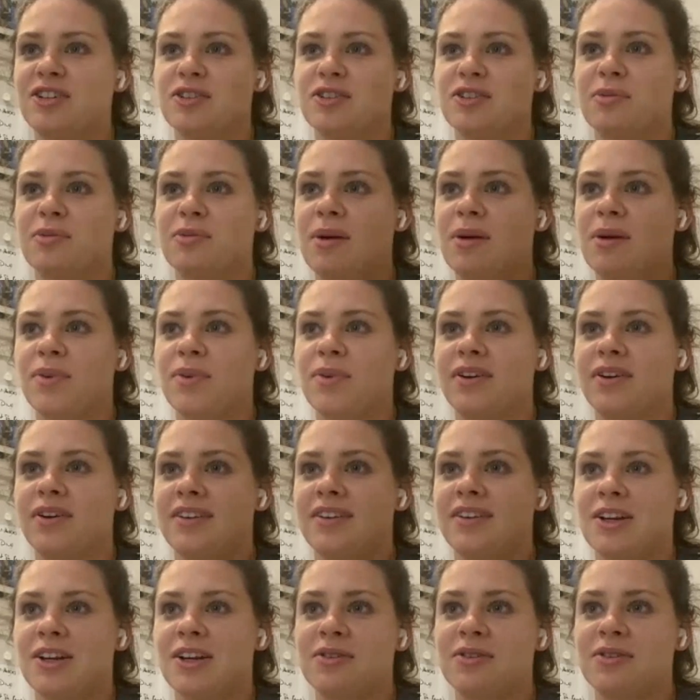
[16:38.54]
I just
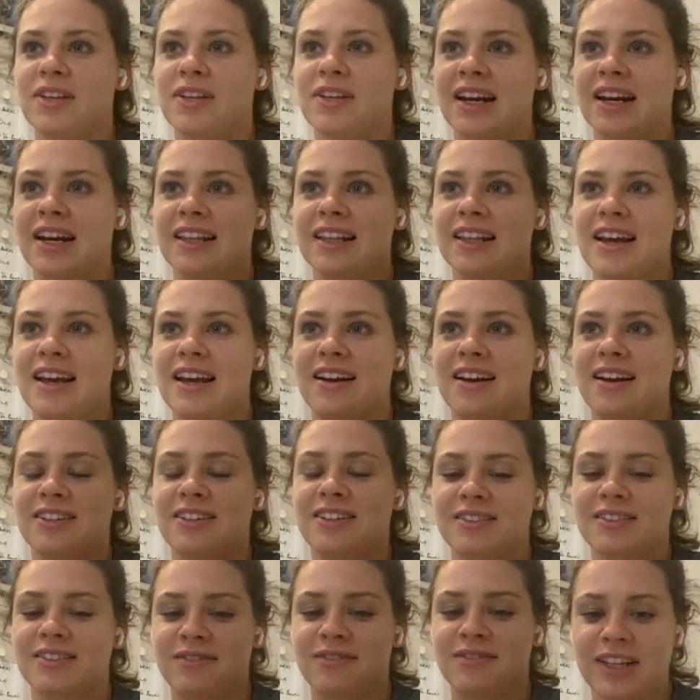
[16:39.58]
remember, getting there, you
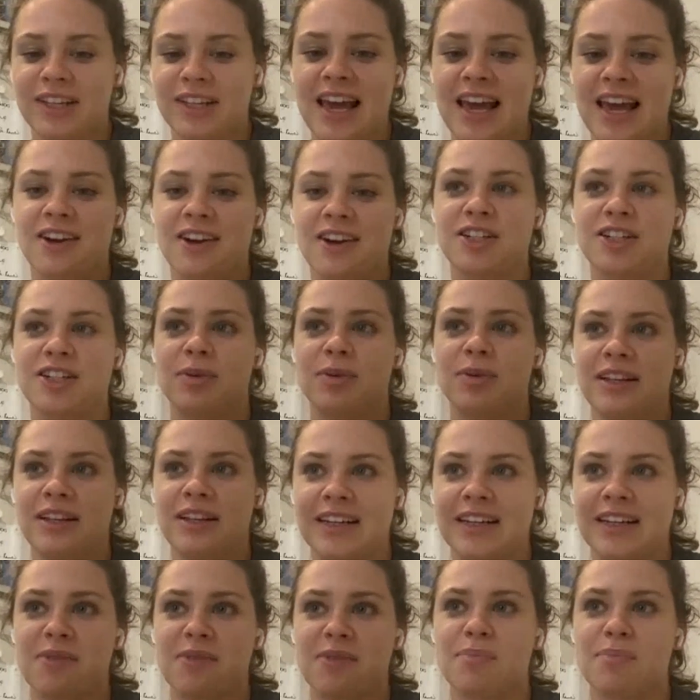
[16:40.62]
just feel the energy
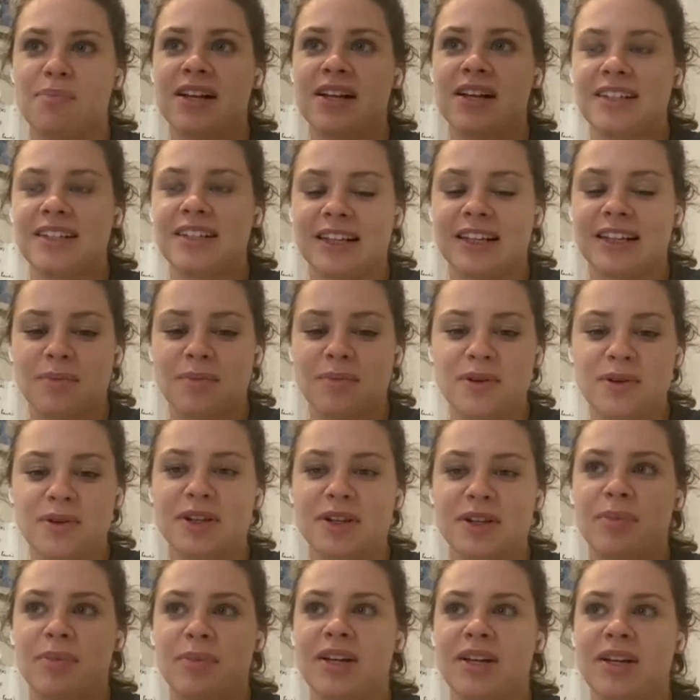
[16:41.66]
building and building and the
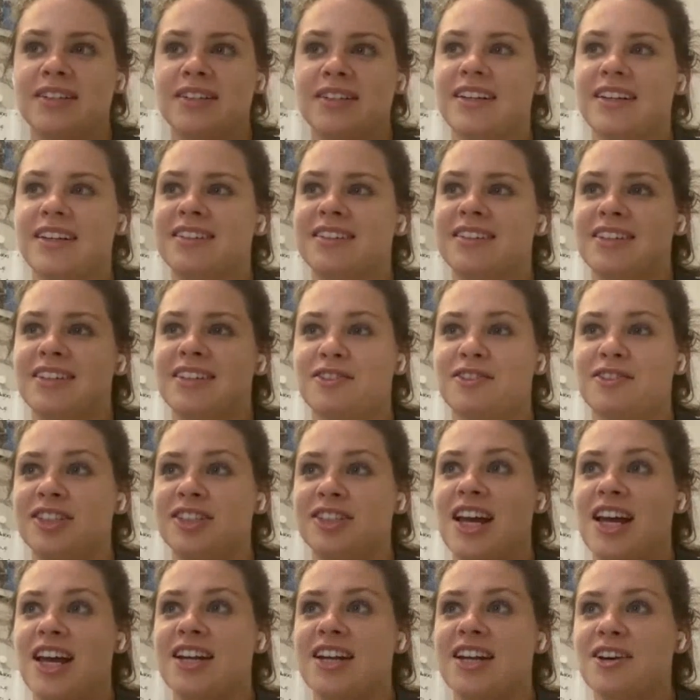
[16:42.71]
music building to this
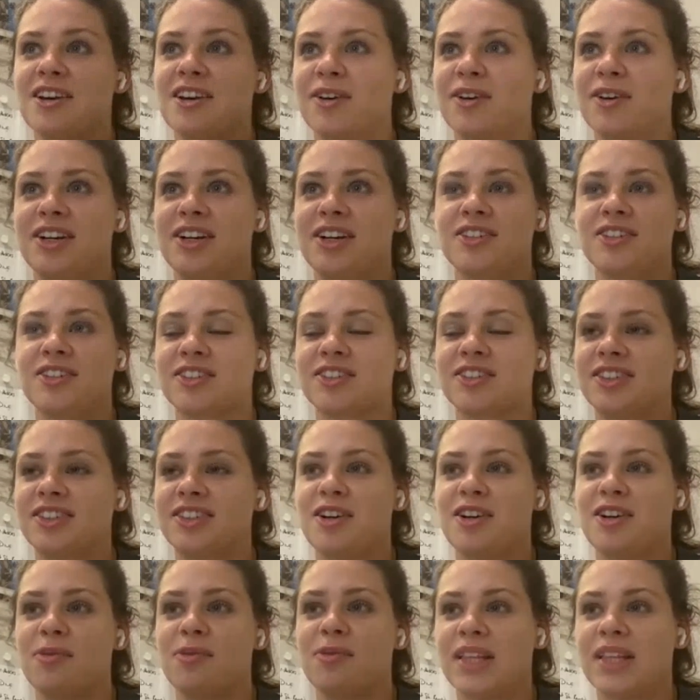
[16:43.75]
crescendo, and you're
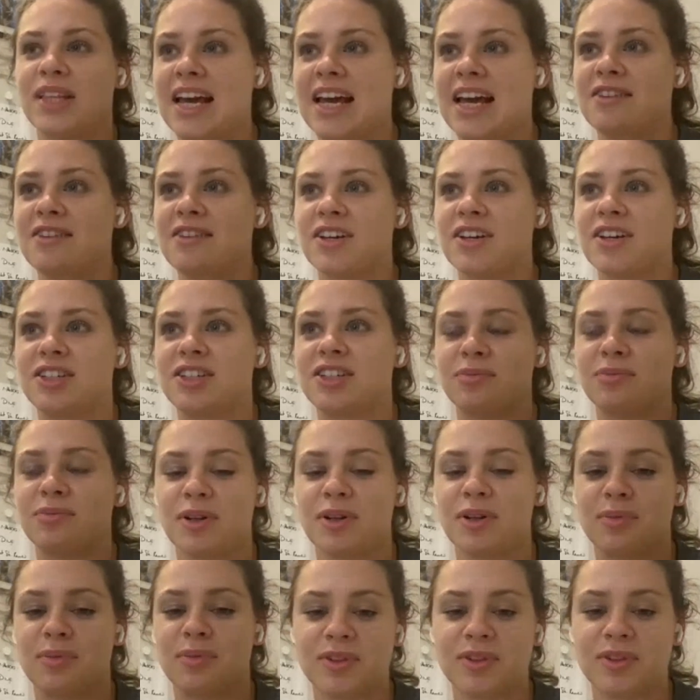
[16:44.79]
just, by the end of it,
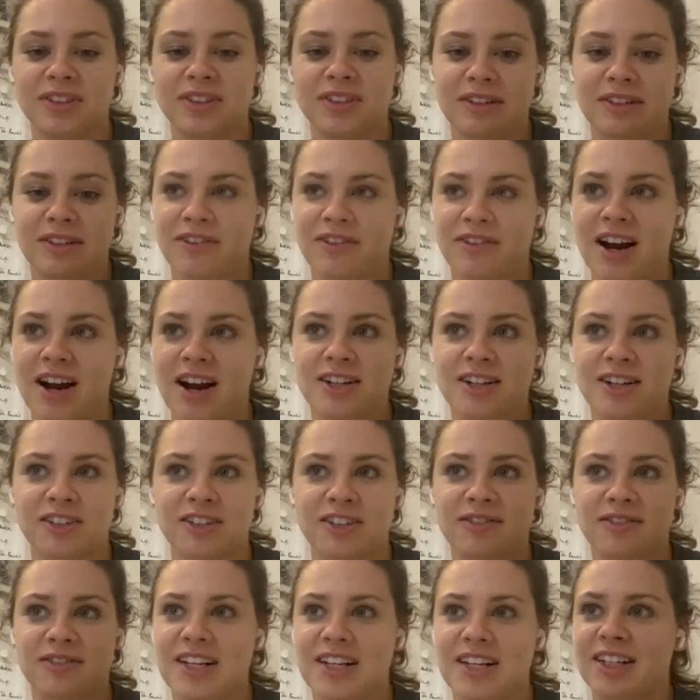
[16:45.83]
your muscles are fired,
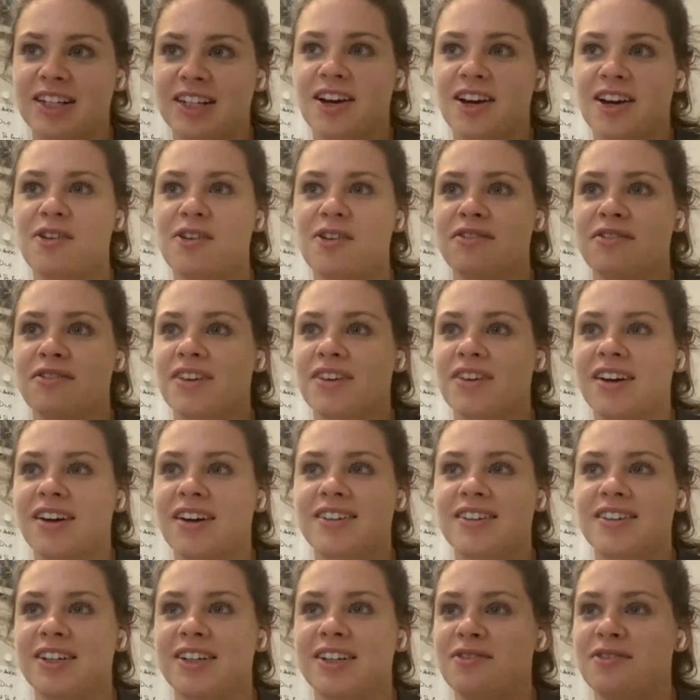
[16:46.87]
you're ready to go, you've
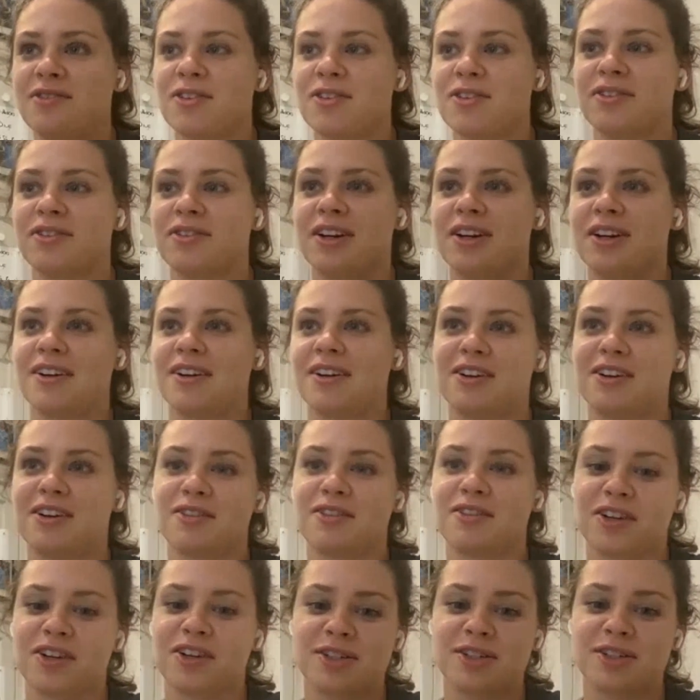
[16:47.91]
got,
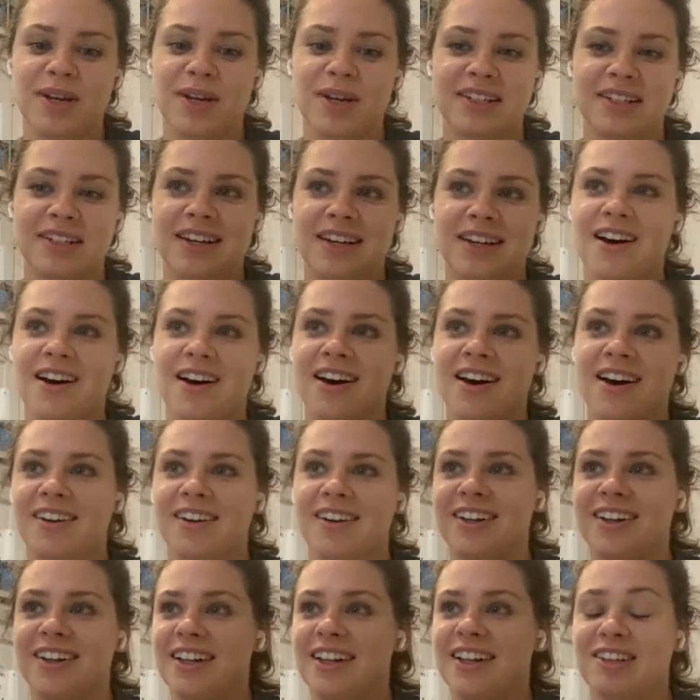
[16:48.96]
your first wind gone,
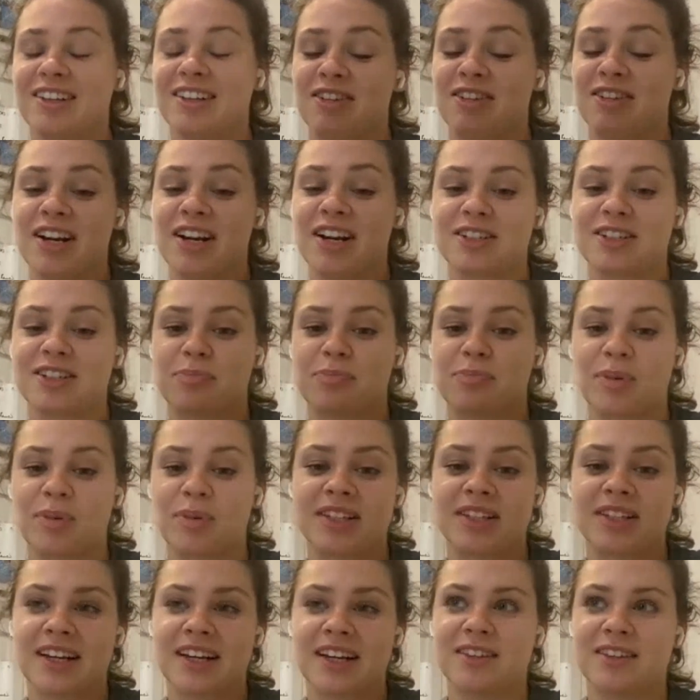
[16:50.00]
you're ready to just
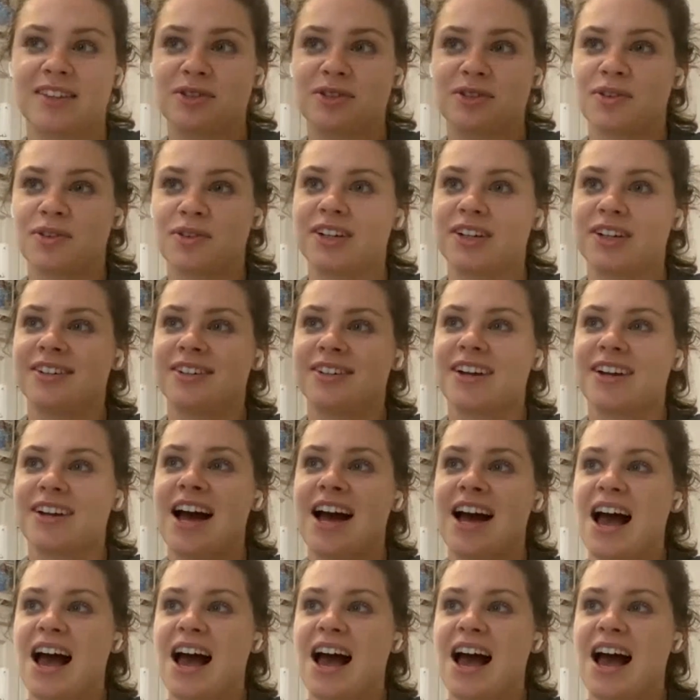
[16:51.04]
burst out the door.